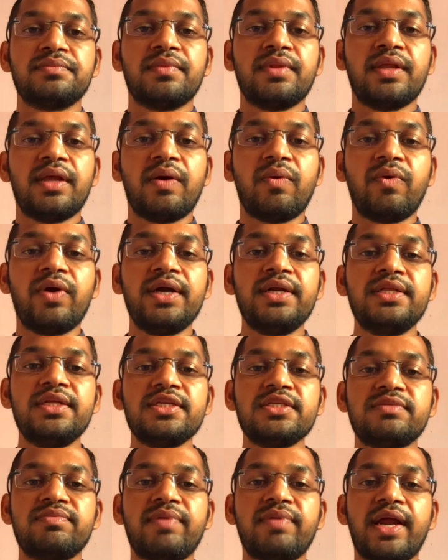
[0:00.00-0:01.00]
Avoid
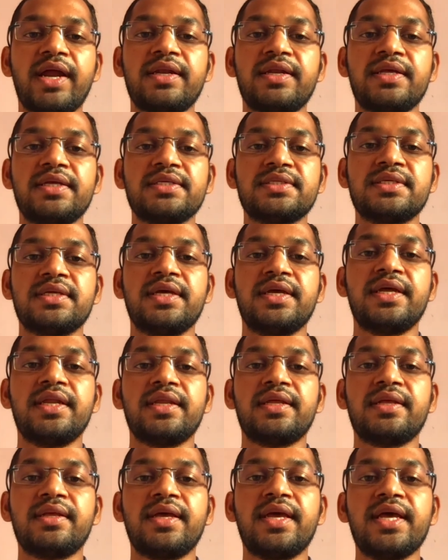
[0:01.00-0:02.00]
this practice in
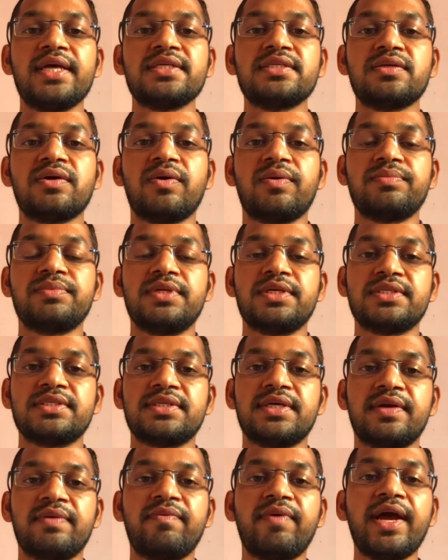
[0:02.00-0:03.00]
case of the
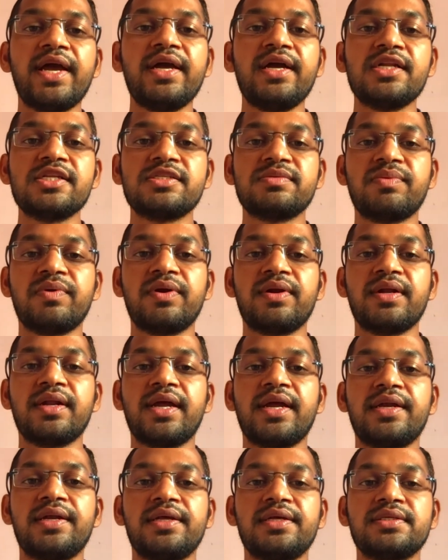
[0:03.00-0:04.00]
cervical
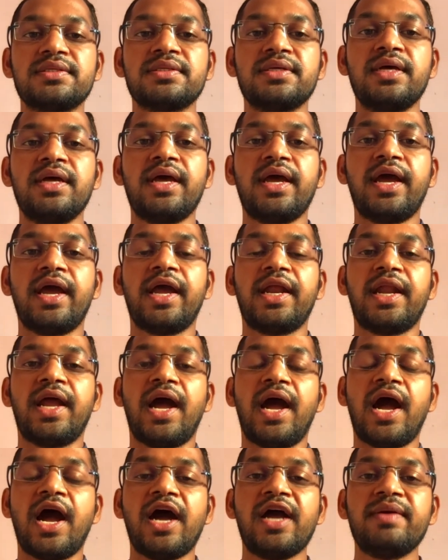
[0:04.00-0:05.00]
spondylitis and
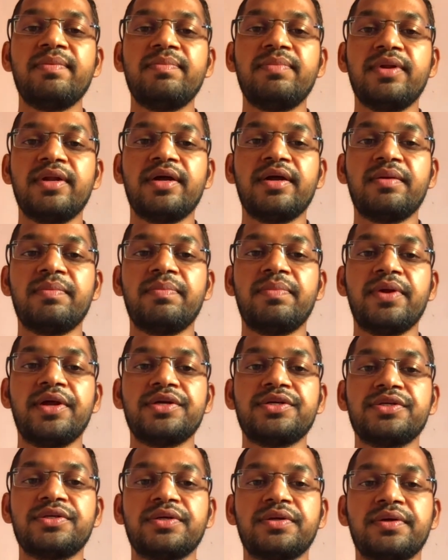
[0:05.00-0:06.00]
high blood
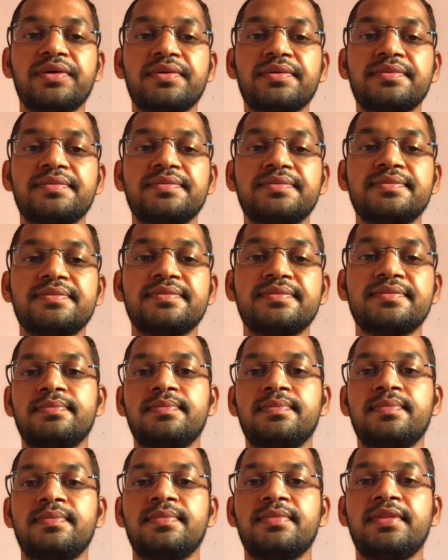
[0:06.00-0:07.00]
pressure.
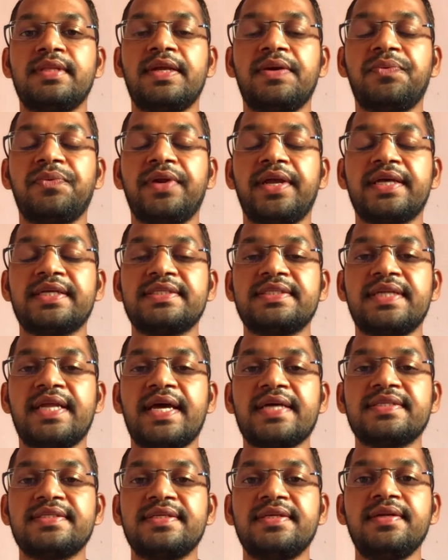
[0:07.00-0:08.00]
Now next
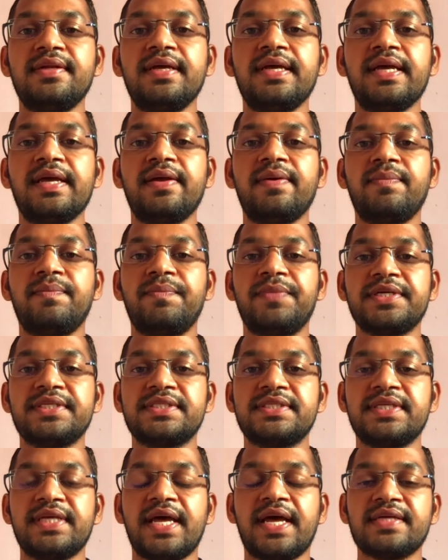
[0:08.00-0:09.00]
asana,
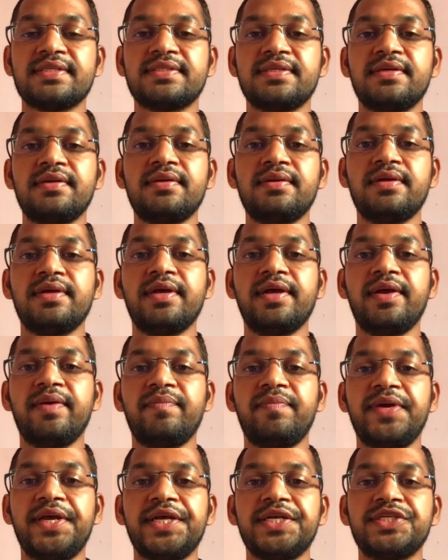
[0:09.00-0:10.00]
Matsyasana,
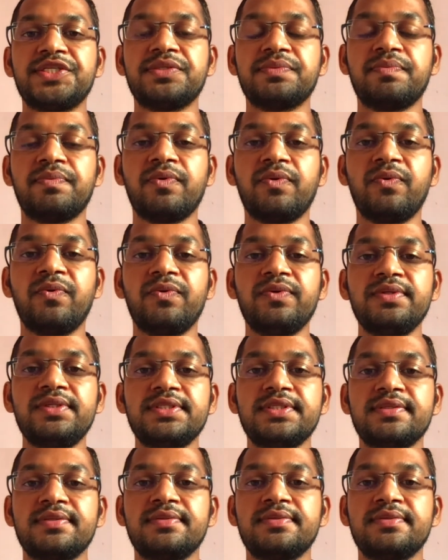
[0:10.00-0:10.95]
fish pose.